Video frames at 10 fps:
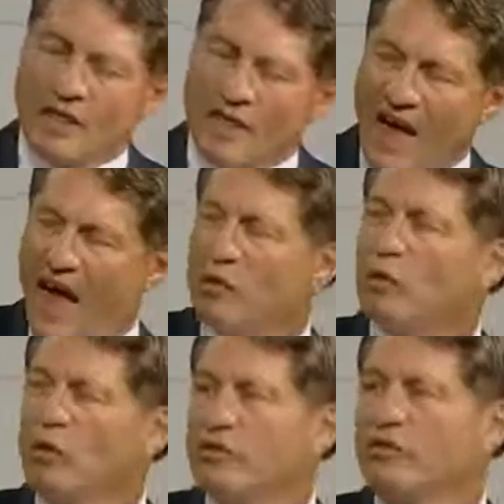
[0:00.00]
That
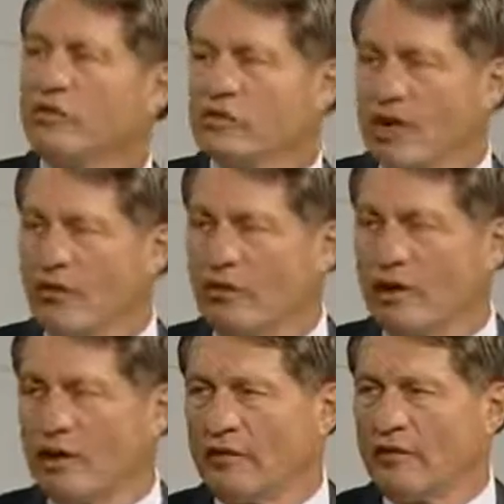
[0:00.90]
was the
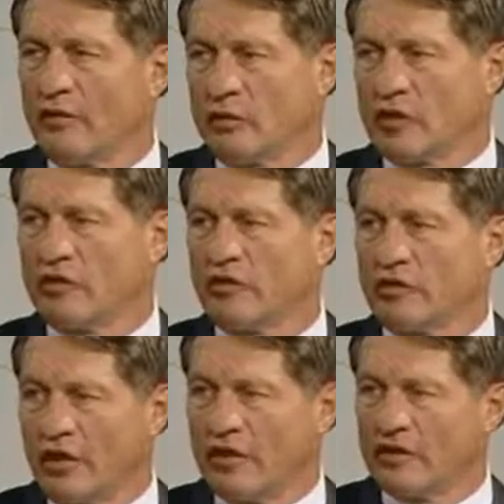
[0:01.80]
discovery of the two Russian
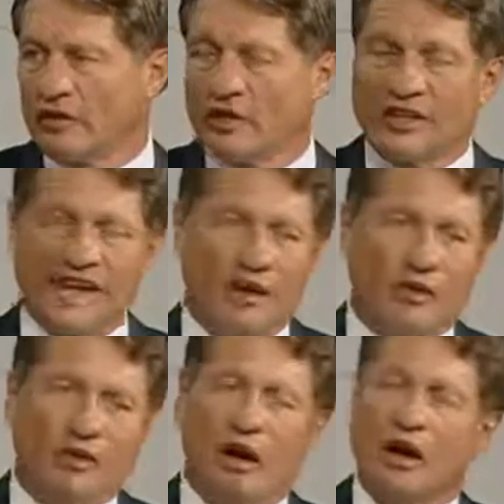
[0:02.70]
scientists, and
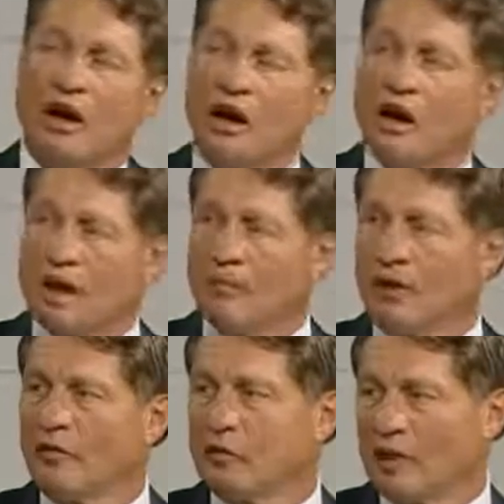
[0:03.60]
now there are a
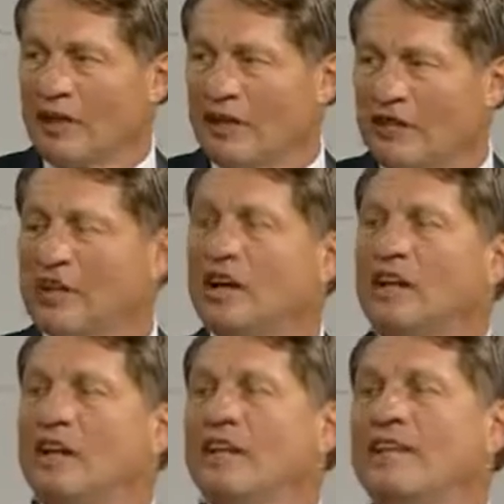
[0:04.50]
number of plants
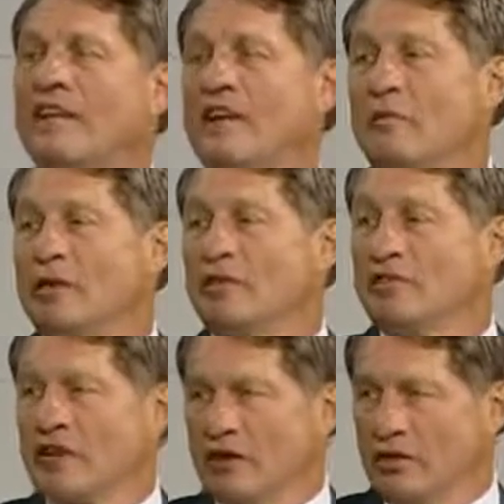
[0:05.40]
that have been
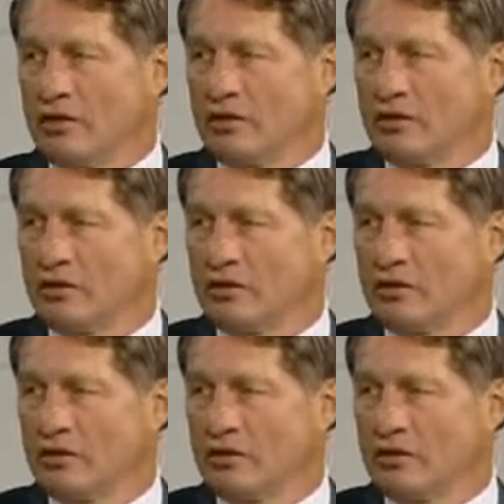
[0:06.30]
discovered.